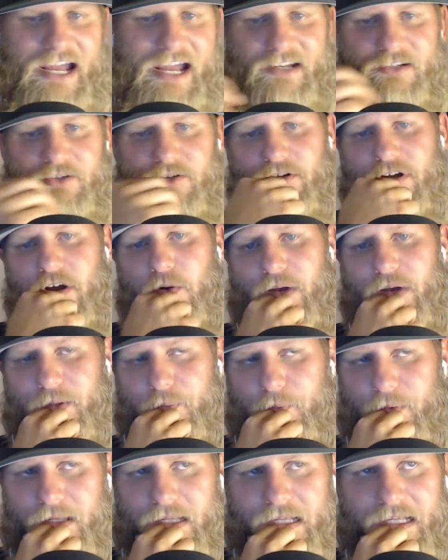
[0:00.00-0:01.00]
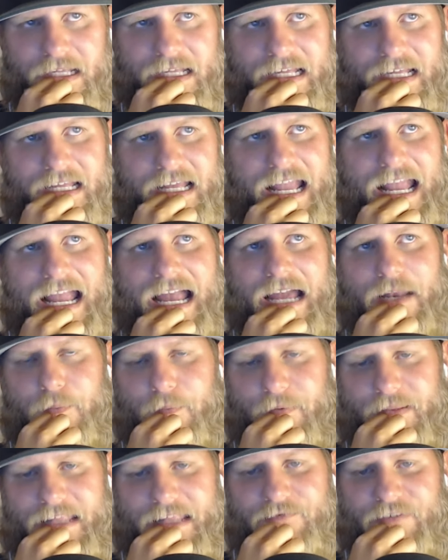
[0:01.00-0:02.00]
Haniger going.
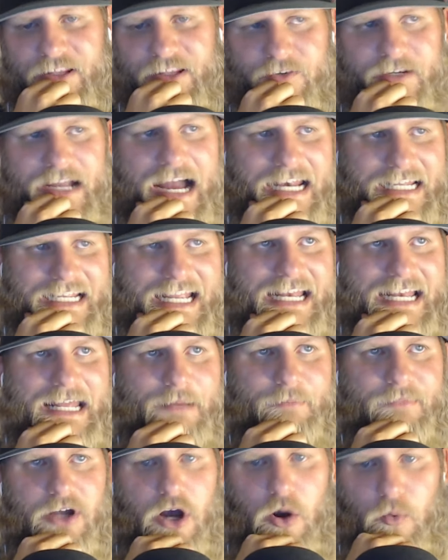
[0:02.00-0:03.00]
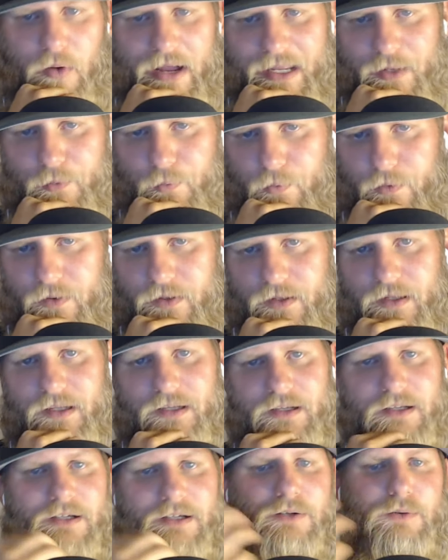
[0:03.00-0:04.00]
And they've either got to get him going
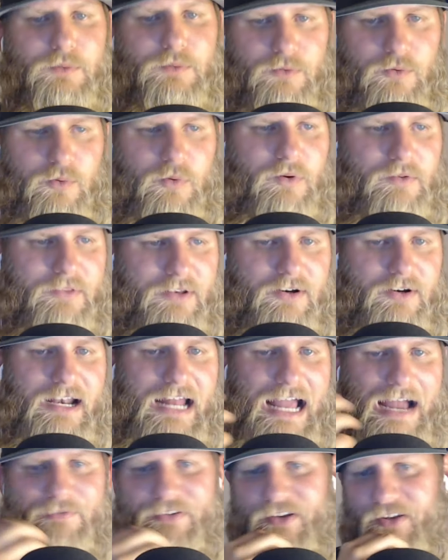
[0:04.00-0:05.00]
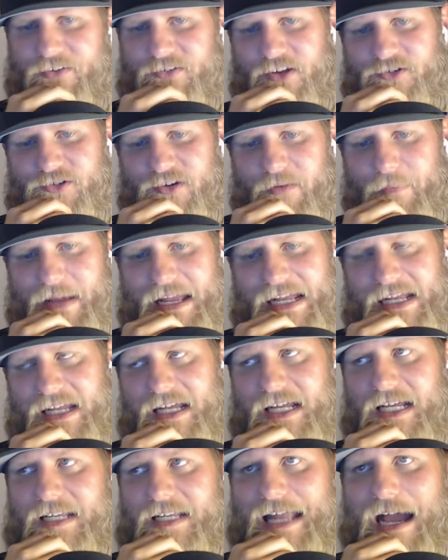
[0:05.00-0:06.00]
or they're going to have a decision to make.
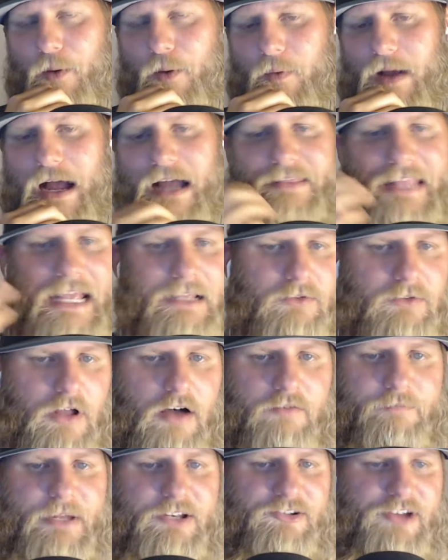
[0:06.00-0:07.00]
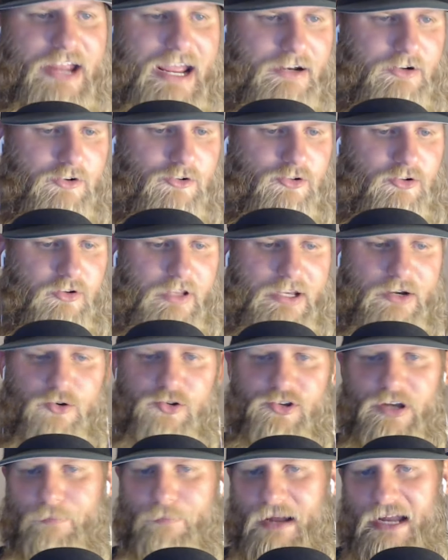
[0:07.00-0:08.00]
Now, they love Mitch Haniger's
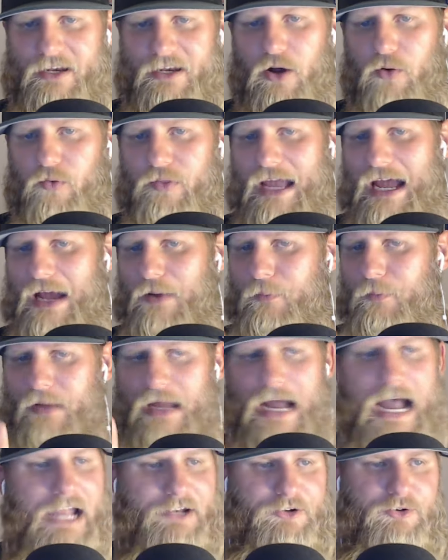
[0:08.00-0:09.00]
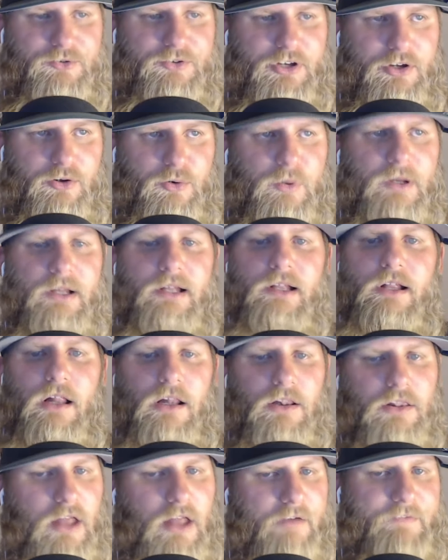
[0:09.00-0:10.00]
leadership. I know that. I do too.
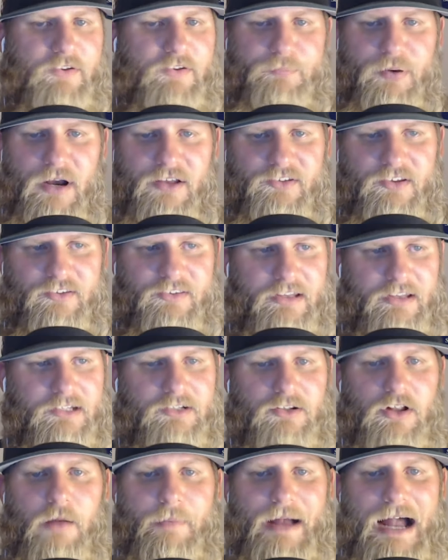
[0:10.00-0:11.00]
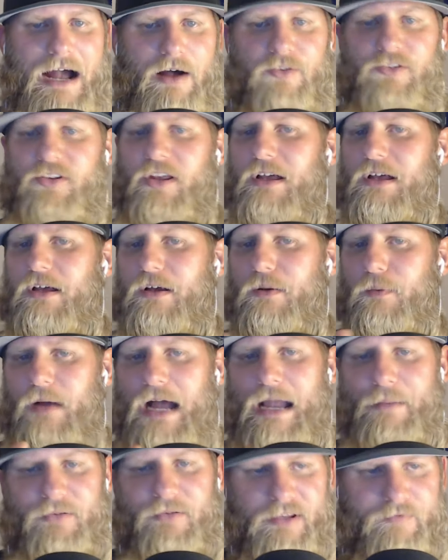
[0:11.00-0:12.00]
Love his presence in the clubhouse.
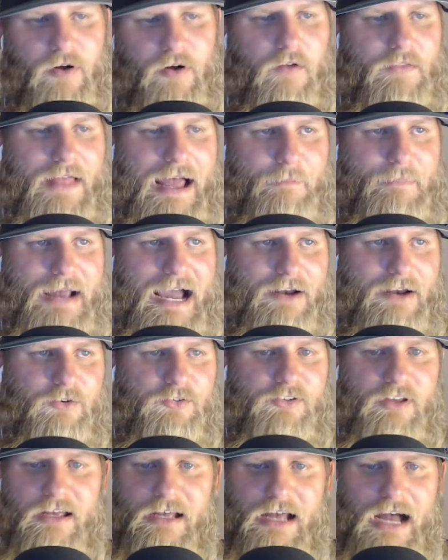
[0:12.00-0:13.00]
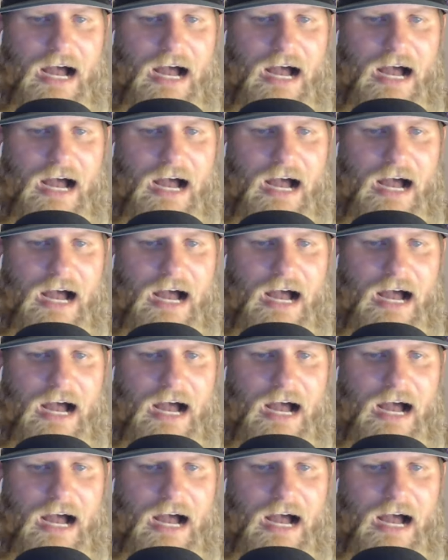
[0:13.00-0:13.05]
I believe all that matters.